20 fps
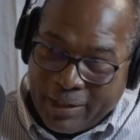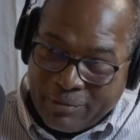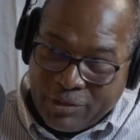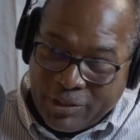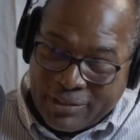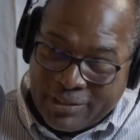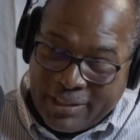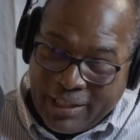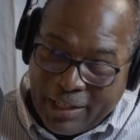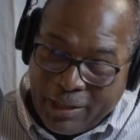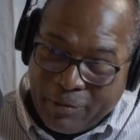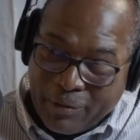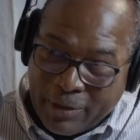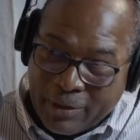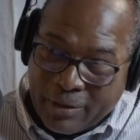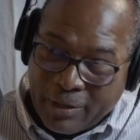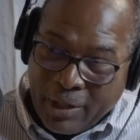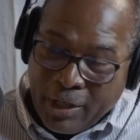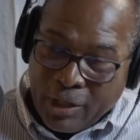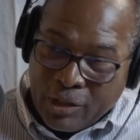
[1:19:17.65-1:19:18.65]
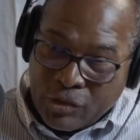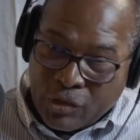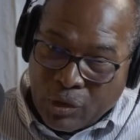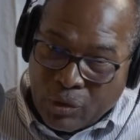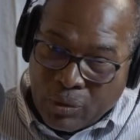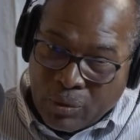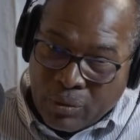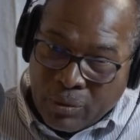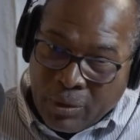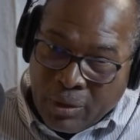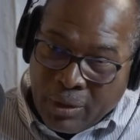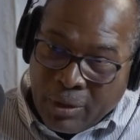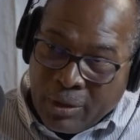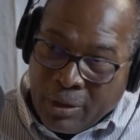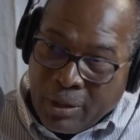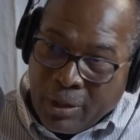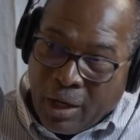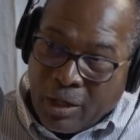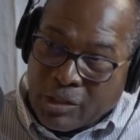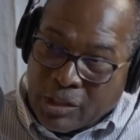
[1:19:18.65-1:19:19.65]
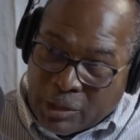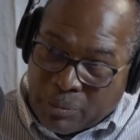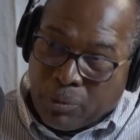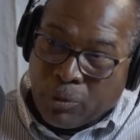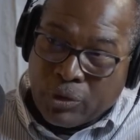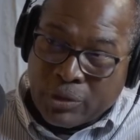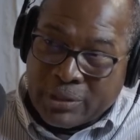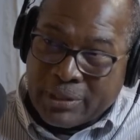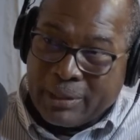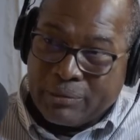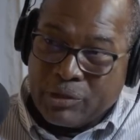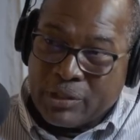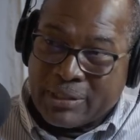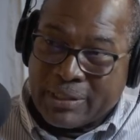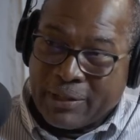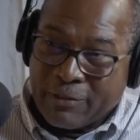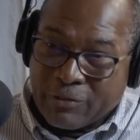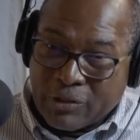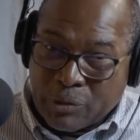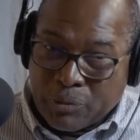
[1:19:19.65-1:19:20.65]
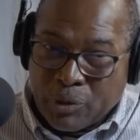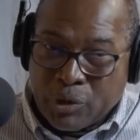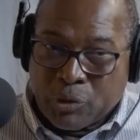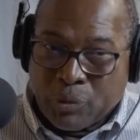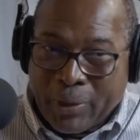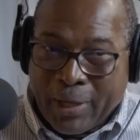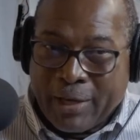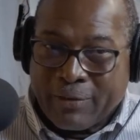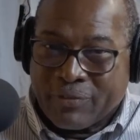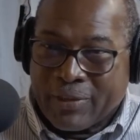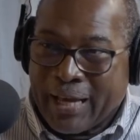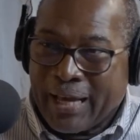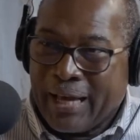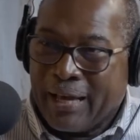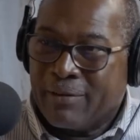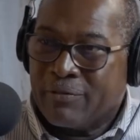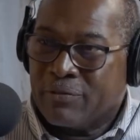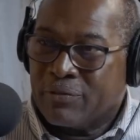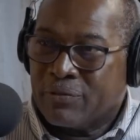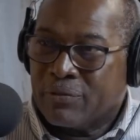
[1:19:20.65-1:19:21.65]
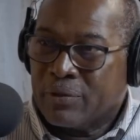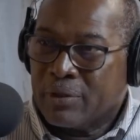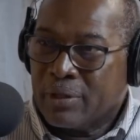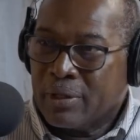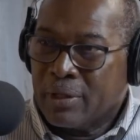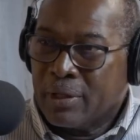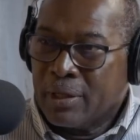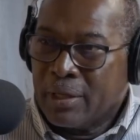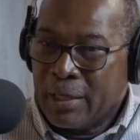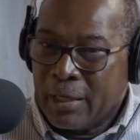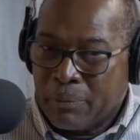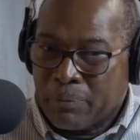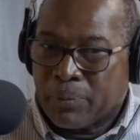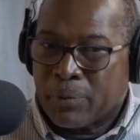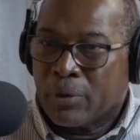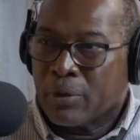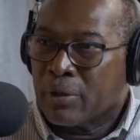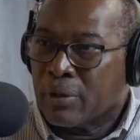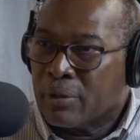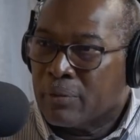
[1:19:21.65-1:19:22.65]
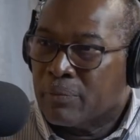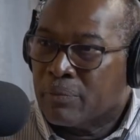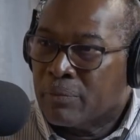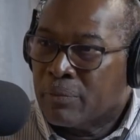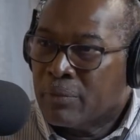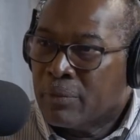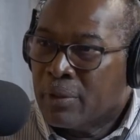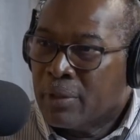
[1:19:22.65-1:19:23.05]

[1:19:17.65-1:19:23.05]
I'm just dealing with, so on sports, and I'm just saying for sports, we have to have a program.